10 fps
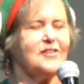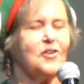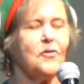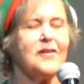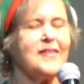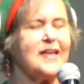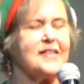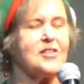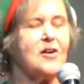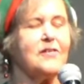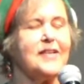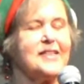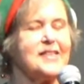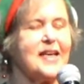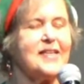knowing that it's
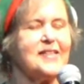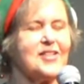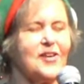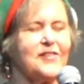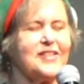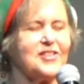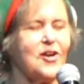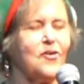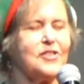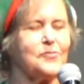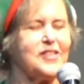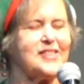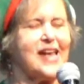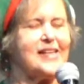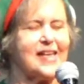already done, it's already so, as we
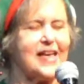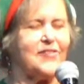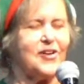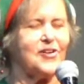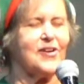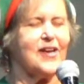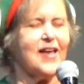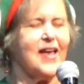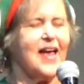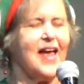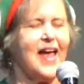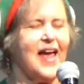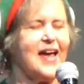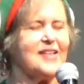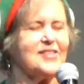say together,
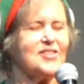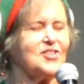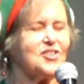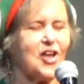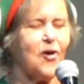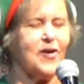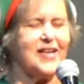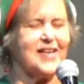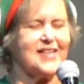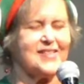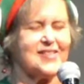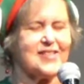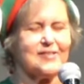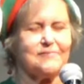and so it is.